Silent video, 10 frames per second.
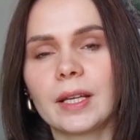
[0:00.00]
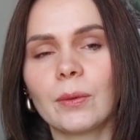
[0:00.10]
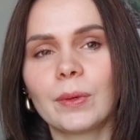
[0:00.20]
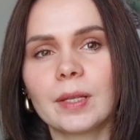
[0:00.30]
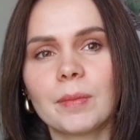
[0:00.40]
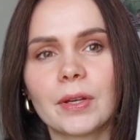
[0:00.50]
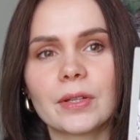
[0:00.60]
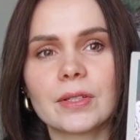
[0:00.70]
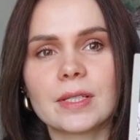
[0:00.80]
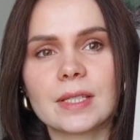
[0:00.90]
anyway
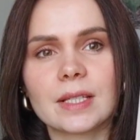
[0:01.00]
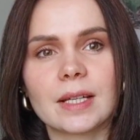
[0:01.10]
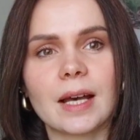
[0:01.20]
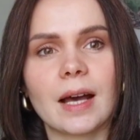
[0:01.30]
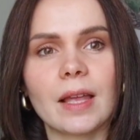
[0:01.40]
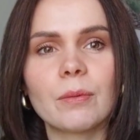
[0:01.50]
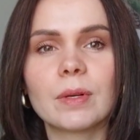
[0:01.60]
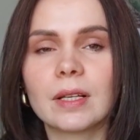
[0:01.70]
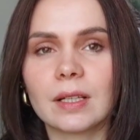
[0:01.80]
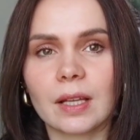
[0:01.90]
because I
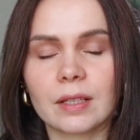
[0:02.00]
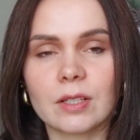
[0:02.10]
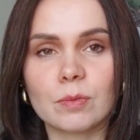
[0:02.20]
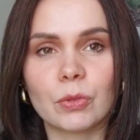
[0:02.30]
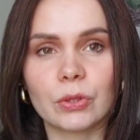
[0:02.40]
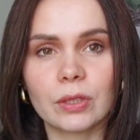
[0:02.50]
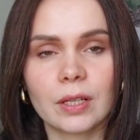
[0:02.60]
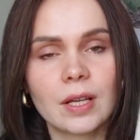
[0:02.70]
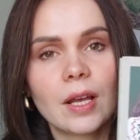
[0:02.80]
really like this book.